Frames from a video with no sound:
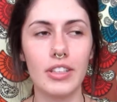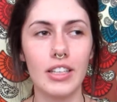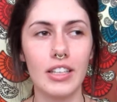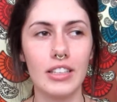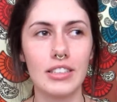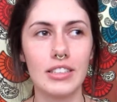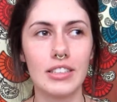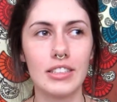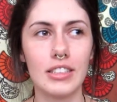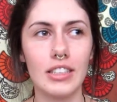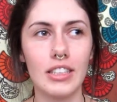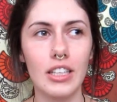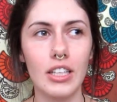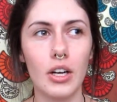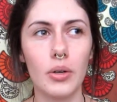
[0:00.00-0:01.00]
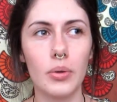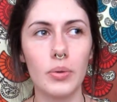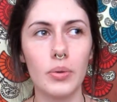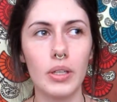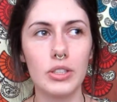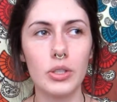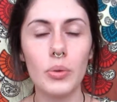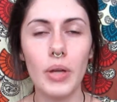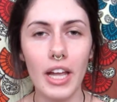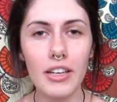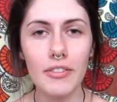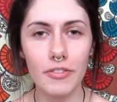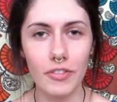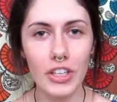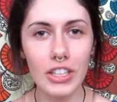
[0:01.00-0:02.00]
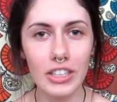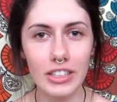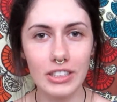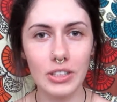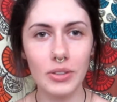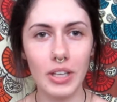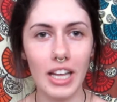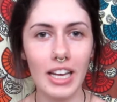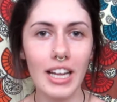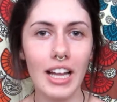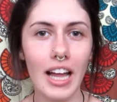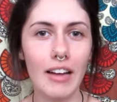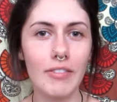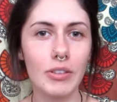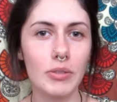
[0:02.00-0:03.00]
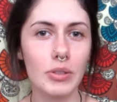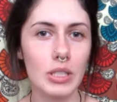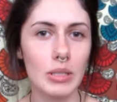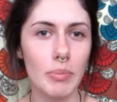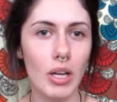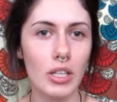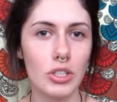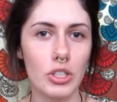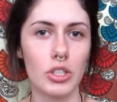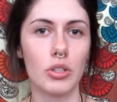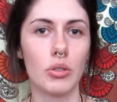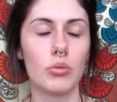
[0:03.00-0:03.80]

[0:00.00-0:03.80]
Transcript: it's, it's okay to feel, it's okay to have a response,